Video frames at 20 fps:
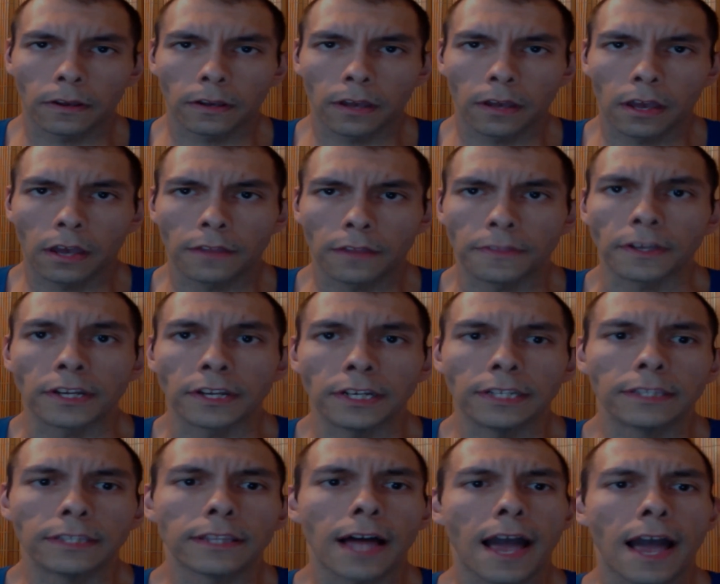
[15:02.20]
the
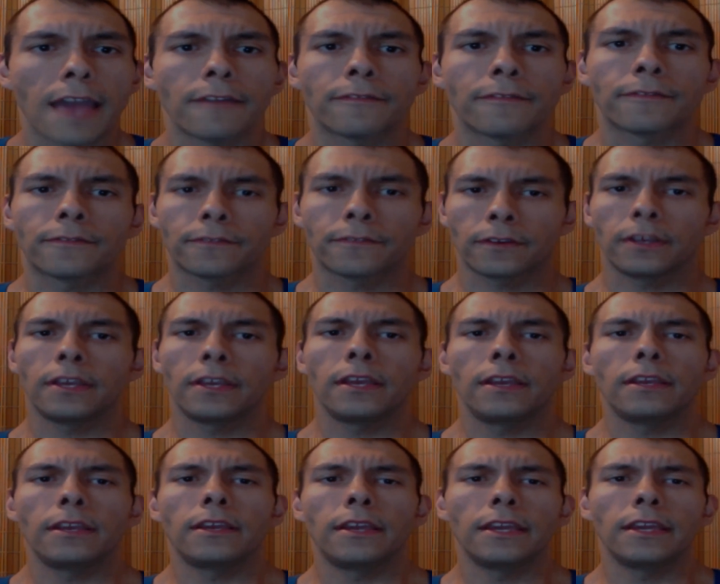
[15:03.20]
good life
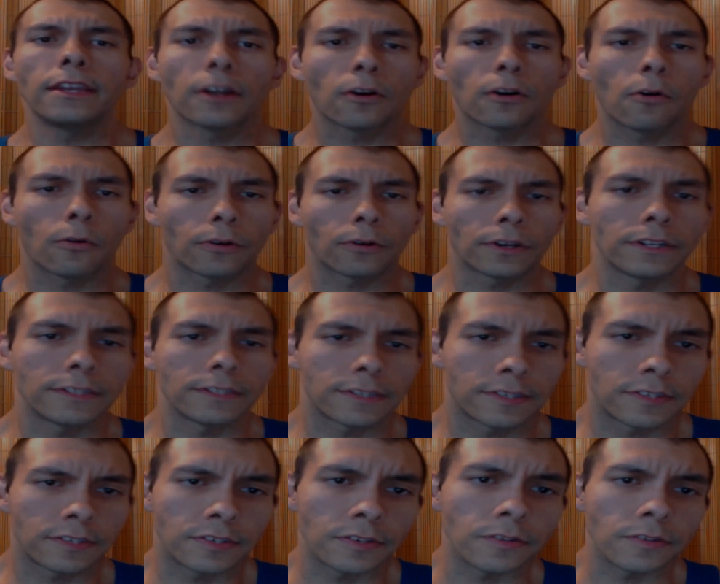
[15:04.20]
in
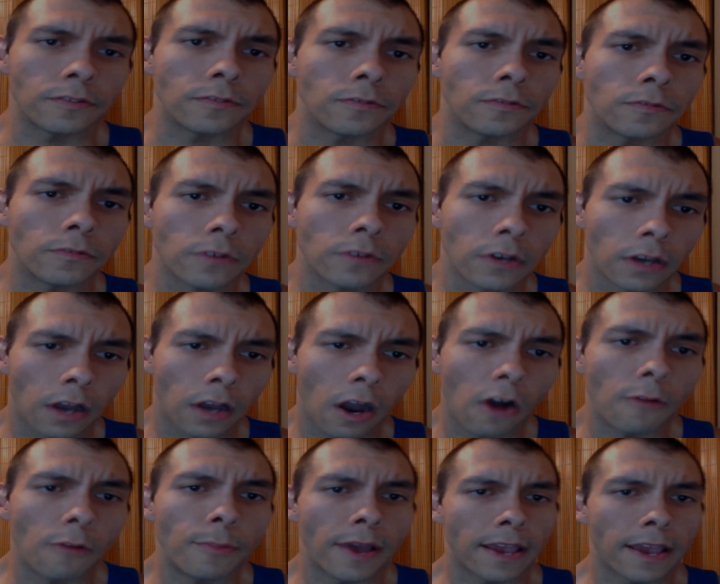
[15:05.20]
accordance to
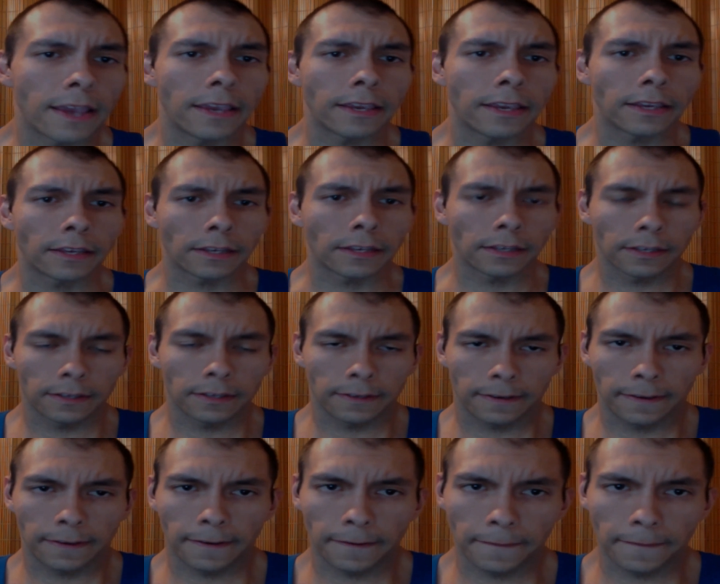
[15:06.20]
obeying
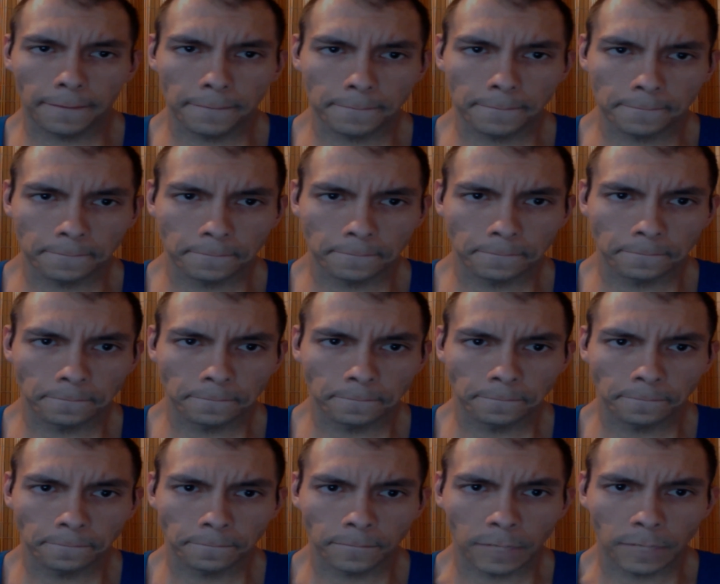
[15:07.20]

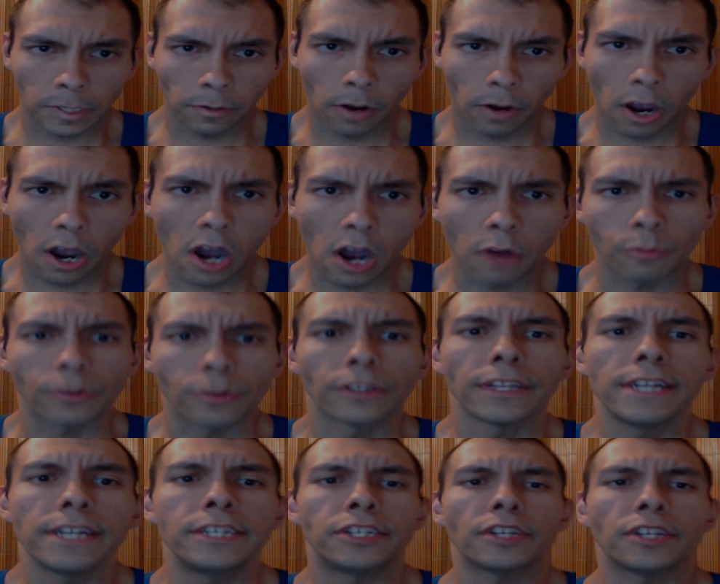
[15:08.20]
a
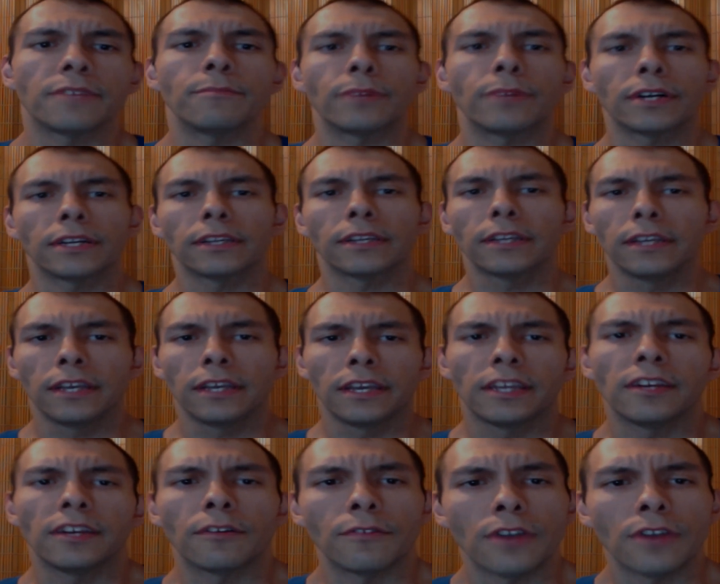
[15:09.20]
religion, but
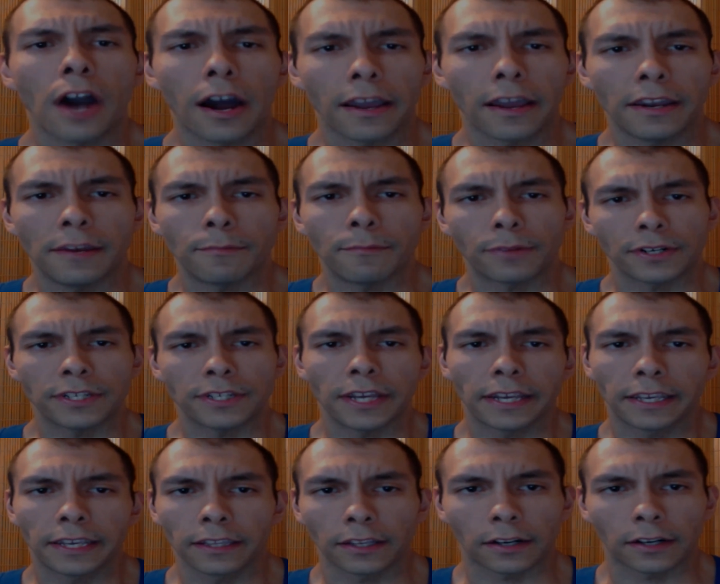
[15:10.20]
not in
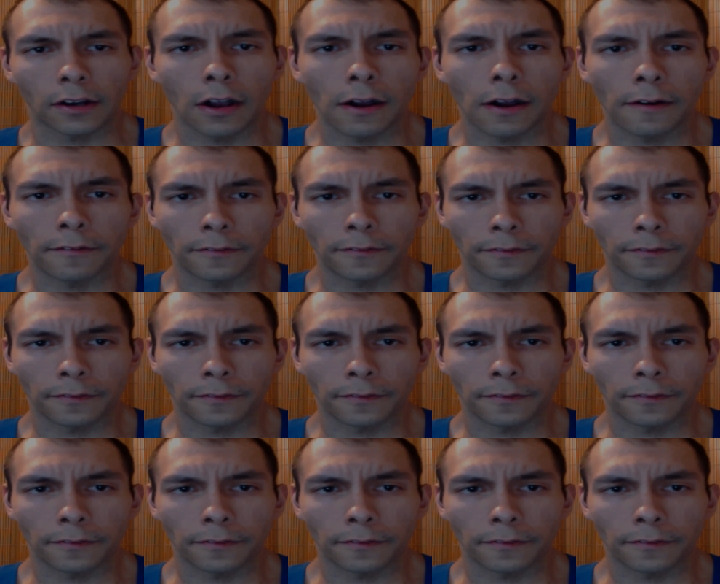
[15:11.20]
particular of